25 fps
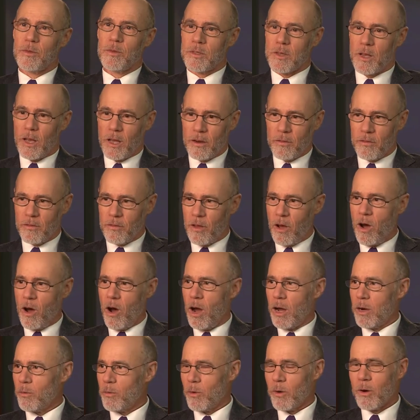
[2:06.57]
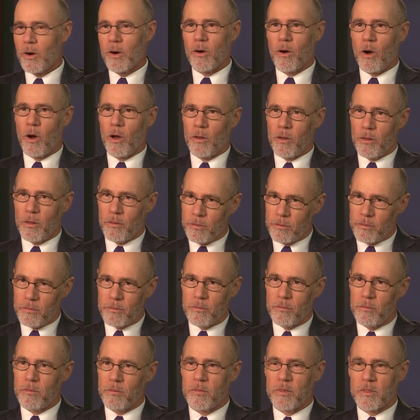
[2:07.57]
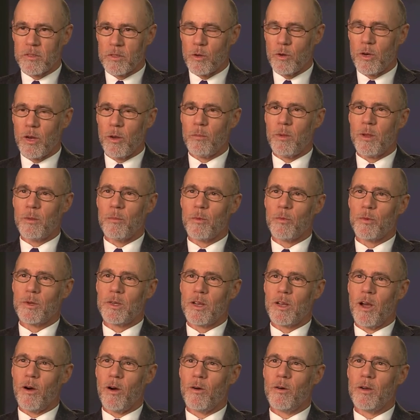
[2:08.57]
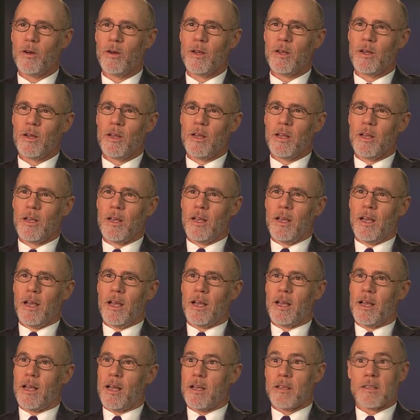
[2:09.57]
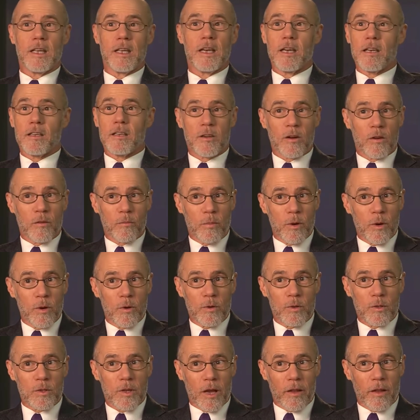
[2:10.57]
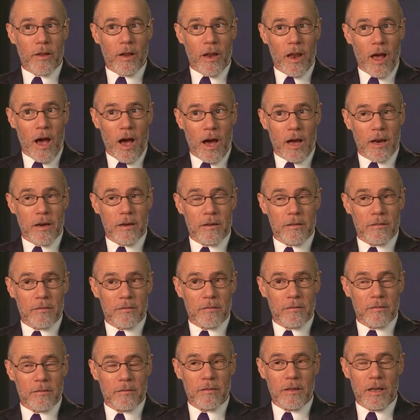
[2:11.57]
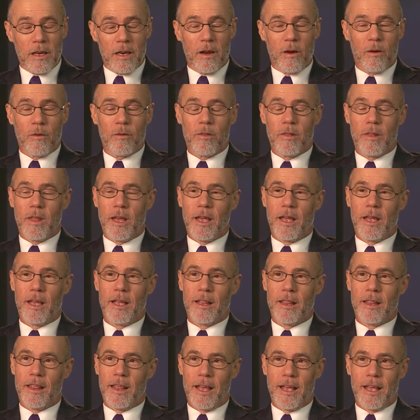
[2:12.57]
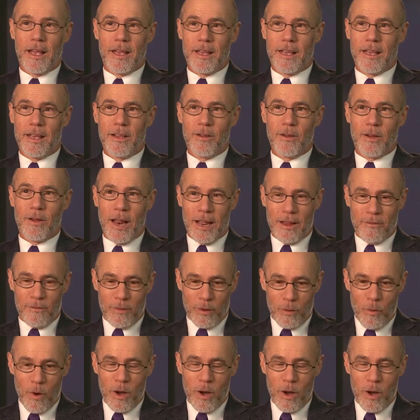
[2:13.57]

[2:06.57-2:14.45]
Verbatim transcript: and it was kind of the haunt where all the studio people would go because they didn't serve booze on the lot. You know, they, they, you, hey,